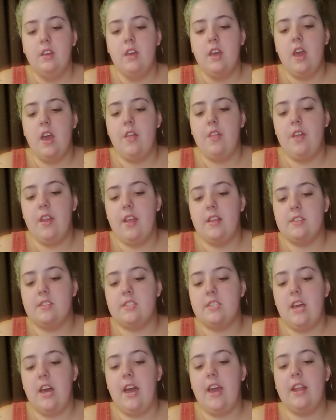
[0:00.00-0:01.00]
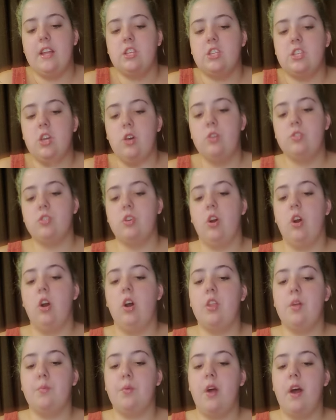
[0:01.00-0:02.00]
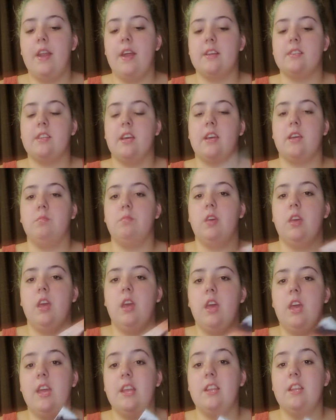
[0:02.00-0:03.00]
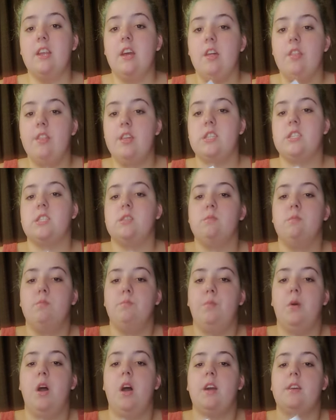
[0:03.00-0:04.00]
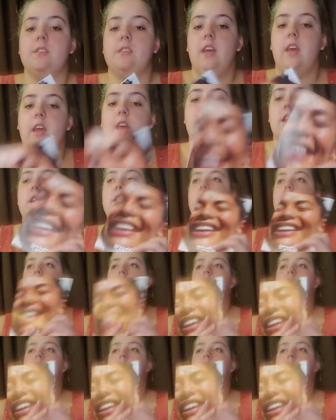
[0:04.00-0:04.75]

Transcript: And then inside it shows you all the products that could be in this box and